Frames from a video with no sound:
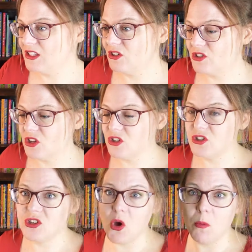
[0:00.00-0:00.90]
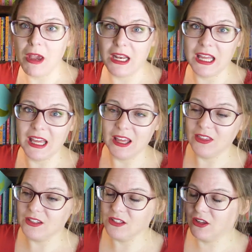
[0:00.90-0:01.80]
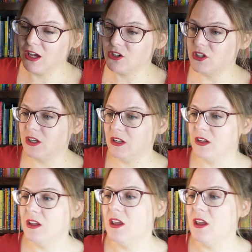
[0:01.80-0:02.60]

There's so many in this collection,